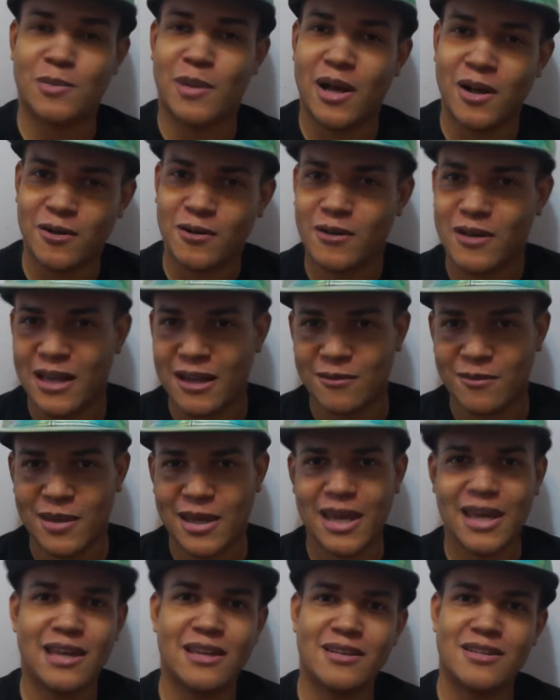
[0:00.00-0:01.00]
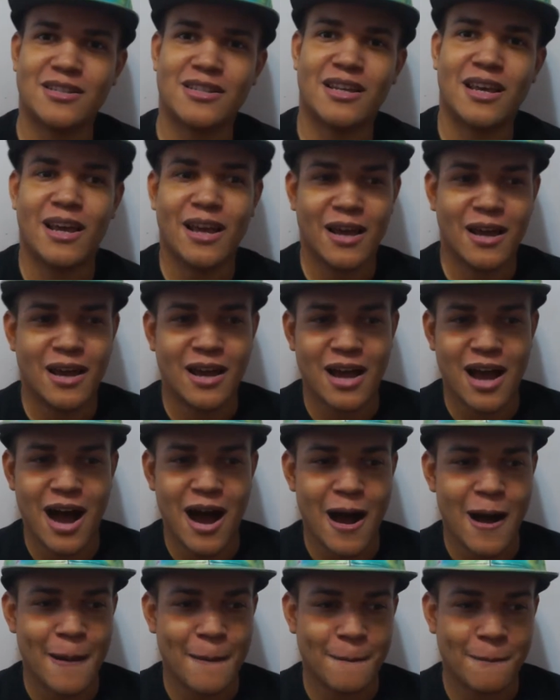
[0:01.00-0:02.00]
My uncle gave me his
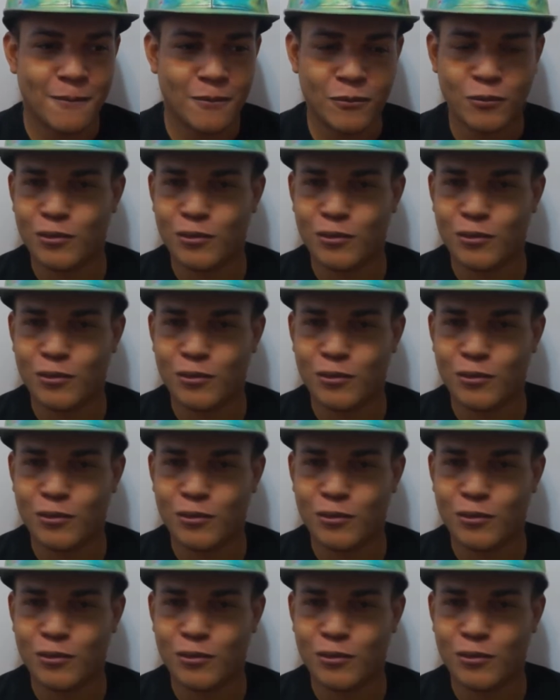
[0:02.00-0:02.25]
um,